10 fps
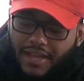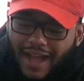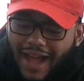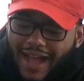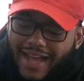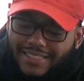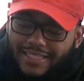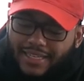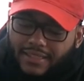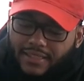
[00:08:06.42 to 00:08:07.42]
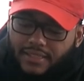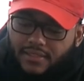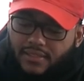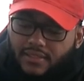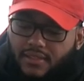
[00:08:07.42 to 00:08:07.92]
I had to get these.
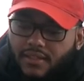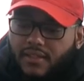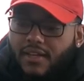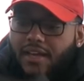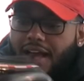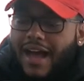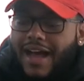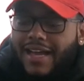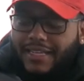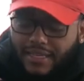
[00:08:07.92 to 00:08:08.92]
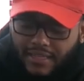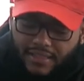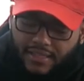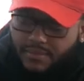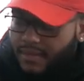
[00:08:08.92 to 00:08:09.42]
I had to get
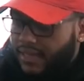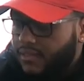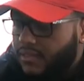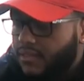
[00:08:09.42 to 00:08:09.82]
these, man.